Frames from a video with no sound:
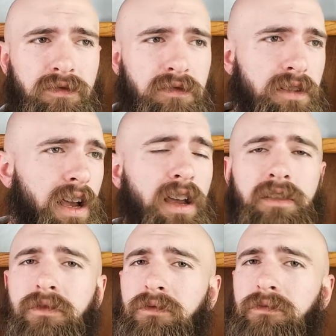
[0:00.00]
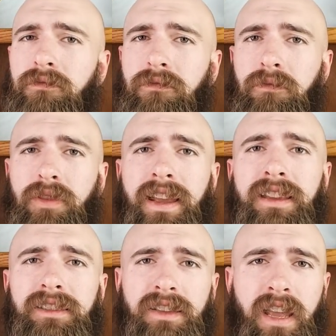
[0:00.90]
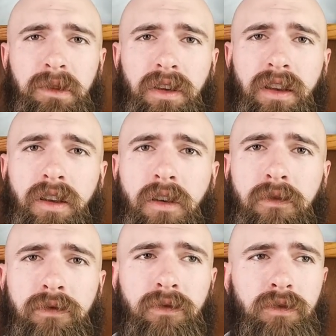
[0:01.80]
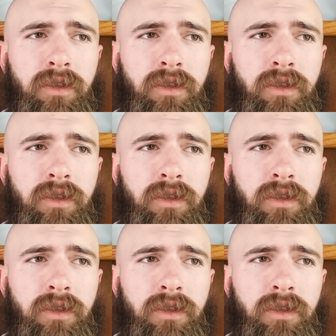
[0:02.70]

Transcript: not play this game of